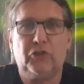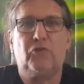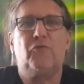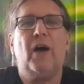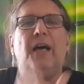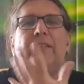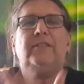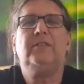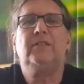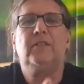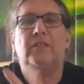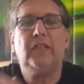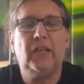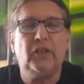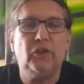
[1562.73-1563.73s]
trust
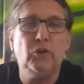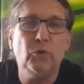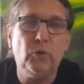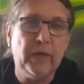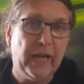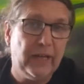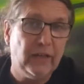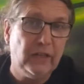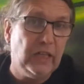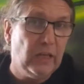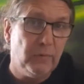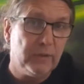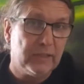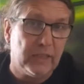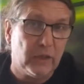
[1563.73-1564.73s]
that you can deal
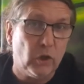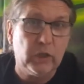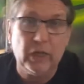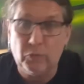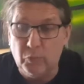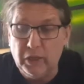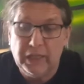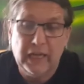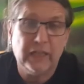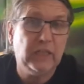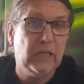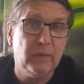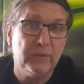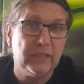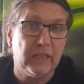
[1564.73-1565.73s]
with it or that we can
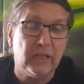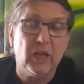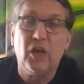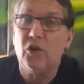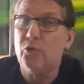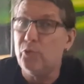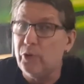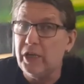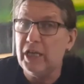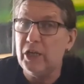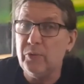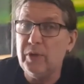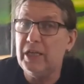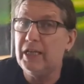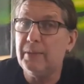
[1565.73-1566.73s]
deal with it. Really,
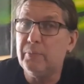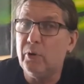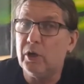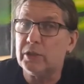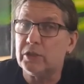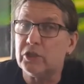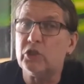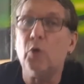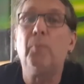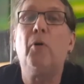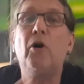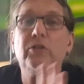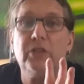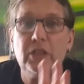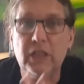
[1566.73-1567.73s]
really important. So
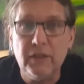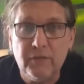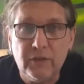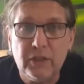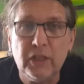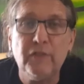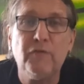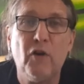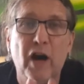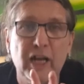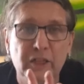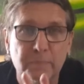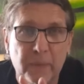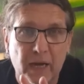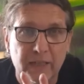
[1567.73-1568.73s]
positivity for
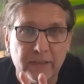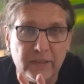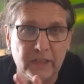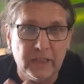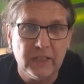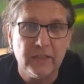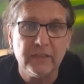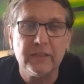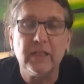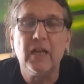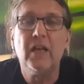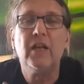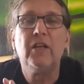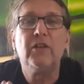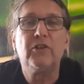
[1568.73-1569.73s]
us Pisceans,
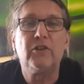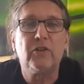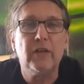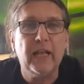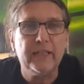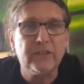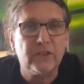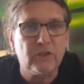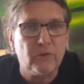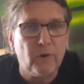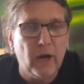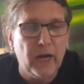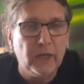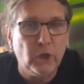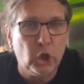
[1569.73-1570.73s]
let's
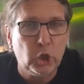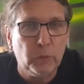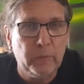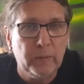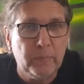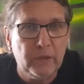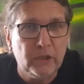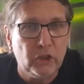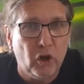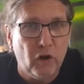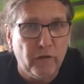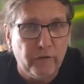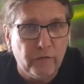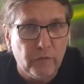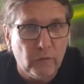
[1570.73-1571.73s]
try not to be pissed
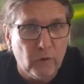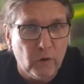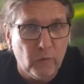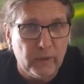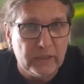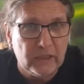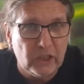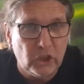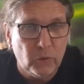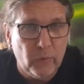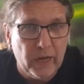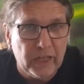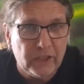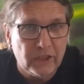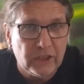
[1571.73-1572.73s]
off with
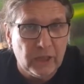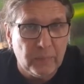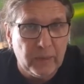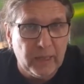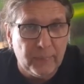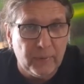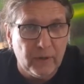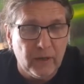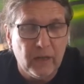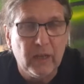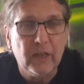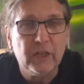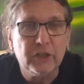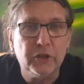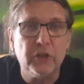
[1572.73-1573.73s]
situations and people.
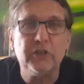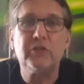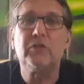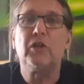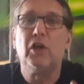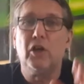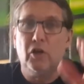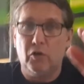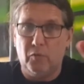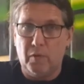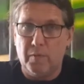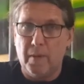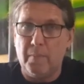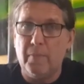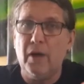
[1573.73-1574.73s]
Just
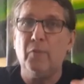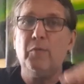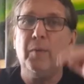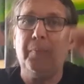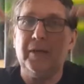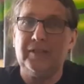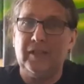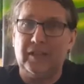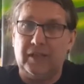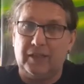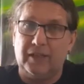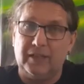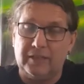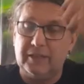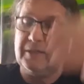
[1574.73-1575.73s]
remember we're better than
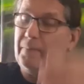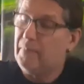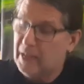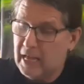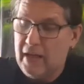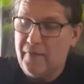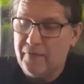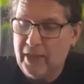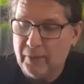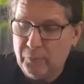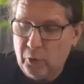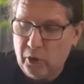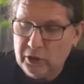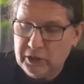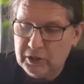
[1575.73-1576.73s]
this. That
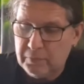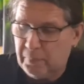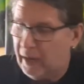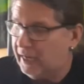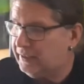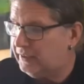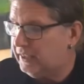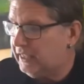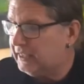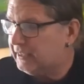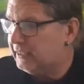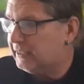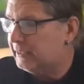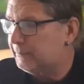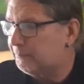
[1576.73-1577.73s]
was
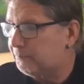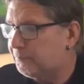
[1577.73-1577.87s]
Pisceans.